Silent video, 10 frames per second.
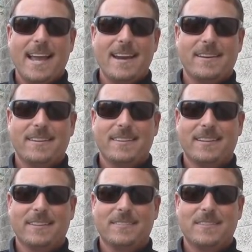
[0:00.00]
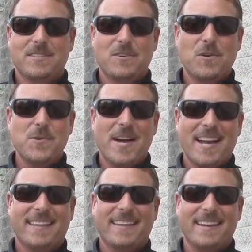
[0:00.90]
And the story
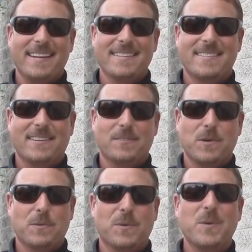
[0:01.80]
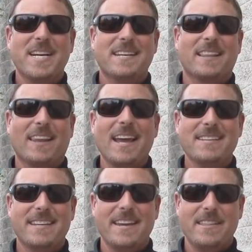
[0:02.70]
behind that is that we went into the
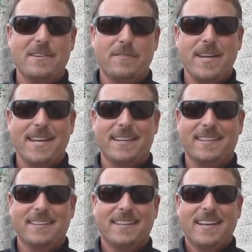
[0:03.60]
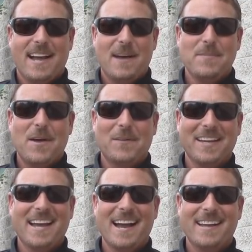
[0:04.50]
last day of the event, and I'm the
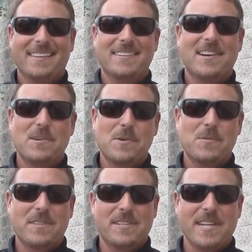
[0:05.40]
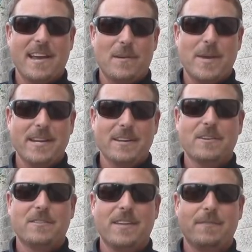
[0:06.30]
only guy in the tournament with a chatterbait
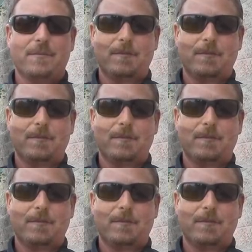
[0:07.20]
other than,